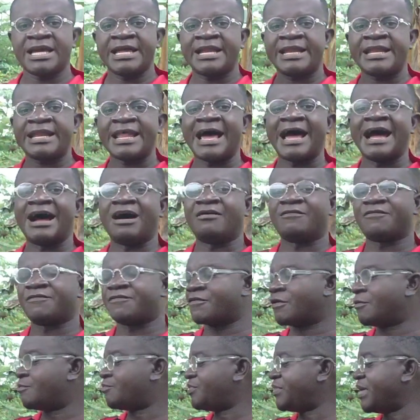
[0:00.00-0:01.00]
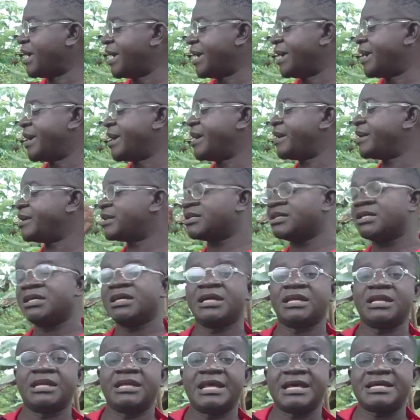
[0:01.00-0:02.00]
Now from there,
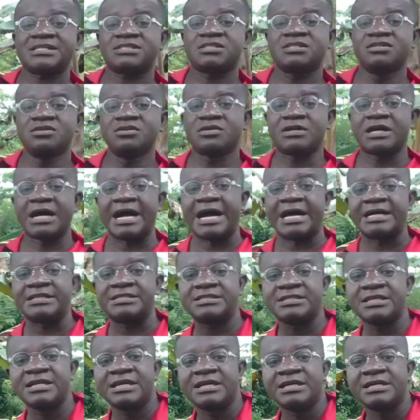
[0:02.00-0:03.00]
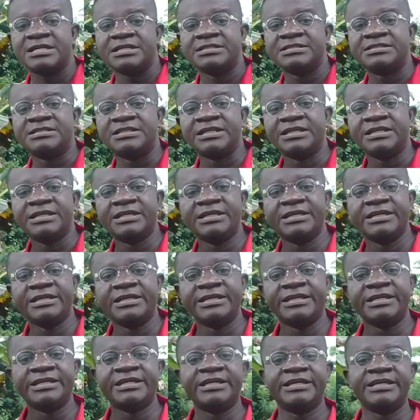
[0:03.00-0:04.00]
let's look at
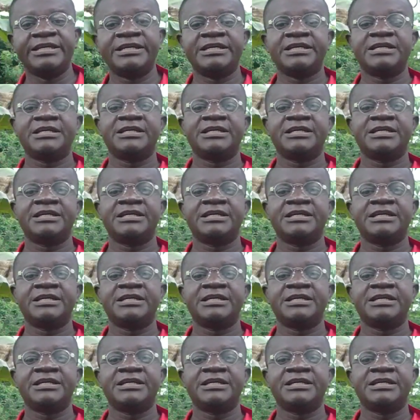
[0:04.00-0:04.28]
the